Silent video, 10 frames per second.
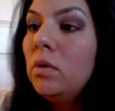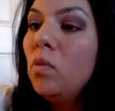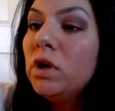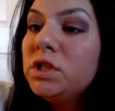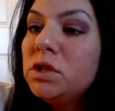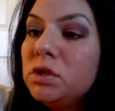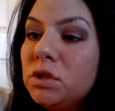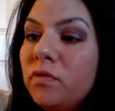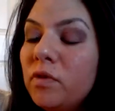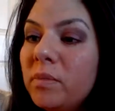What you
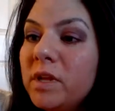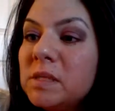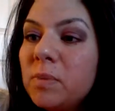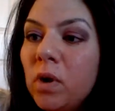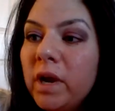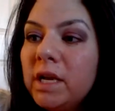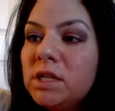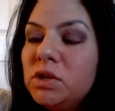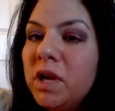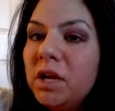do from this point
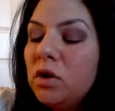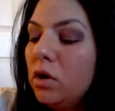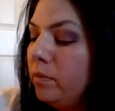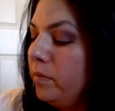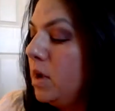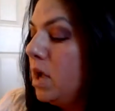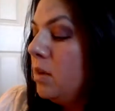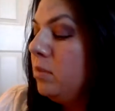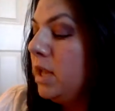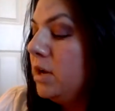is you get your
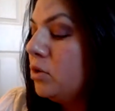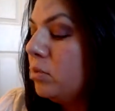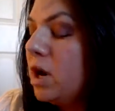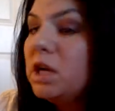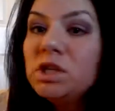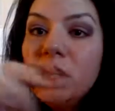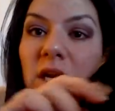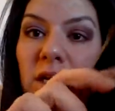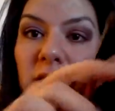blender brush, any